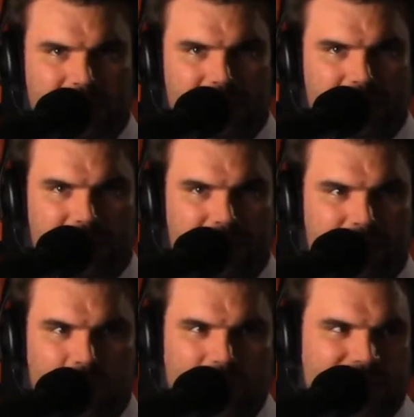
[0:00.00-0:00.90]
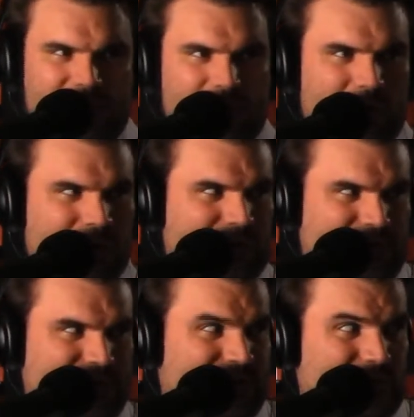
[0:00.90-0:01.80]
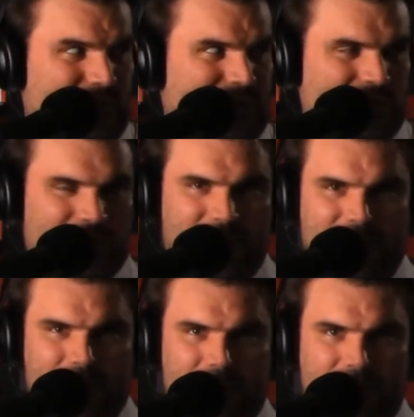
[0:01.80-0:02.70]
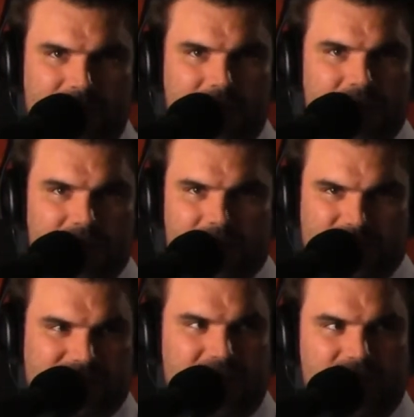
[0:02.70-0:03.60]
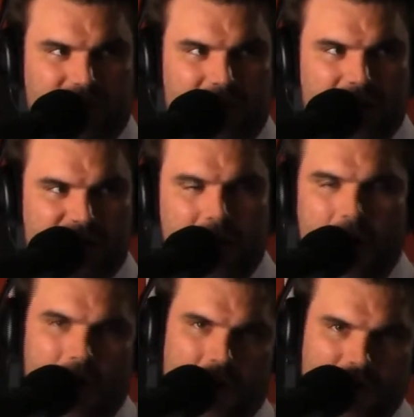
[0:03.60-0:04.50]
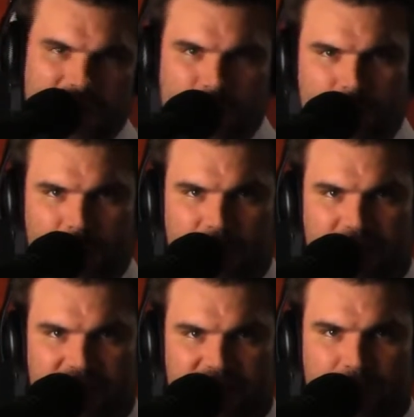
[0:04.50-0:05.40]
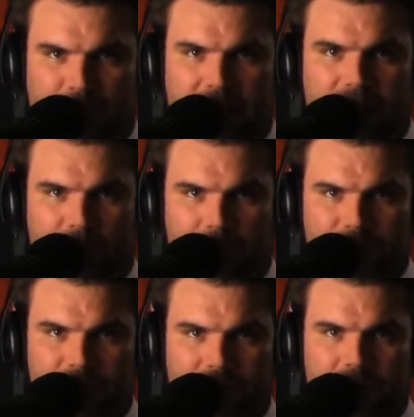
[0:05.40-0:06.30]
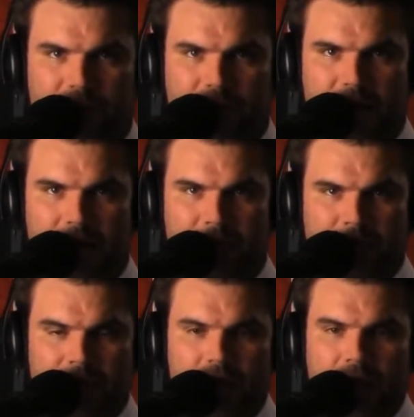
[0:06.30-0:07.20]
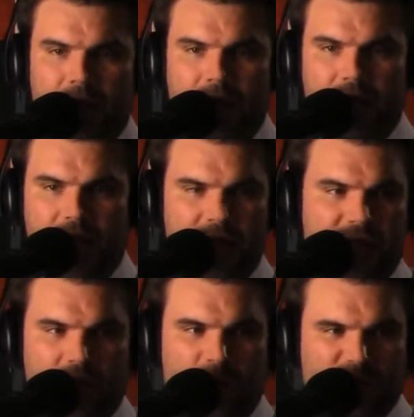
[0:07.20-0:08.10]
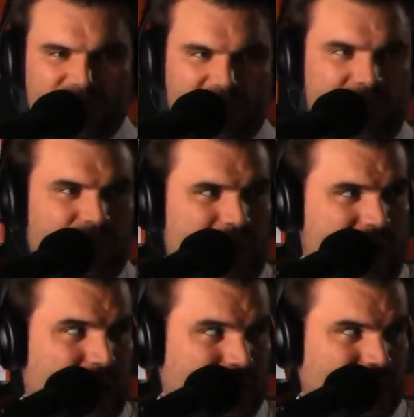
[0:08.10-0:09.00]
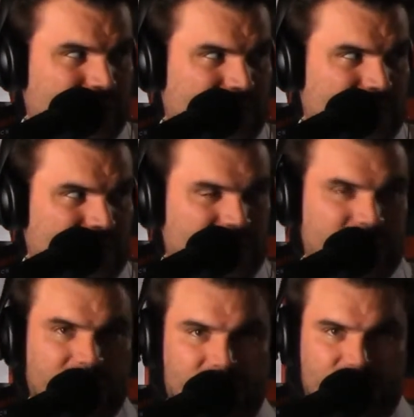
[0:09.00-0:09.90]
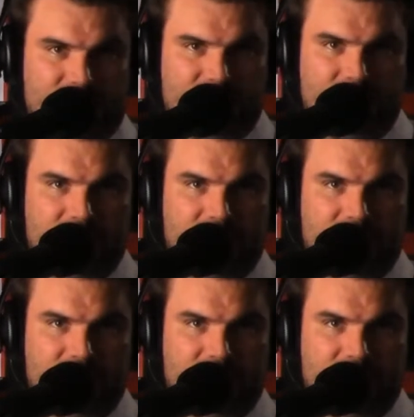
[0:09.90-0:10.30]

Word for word: the radio host. I mean, just a regular radio host. There was Dave Goss. All these people get deplatformed, okay? And it almost never happens to the leftist.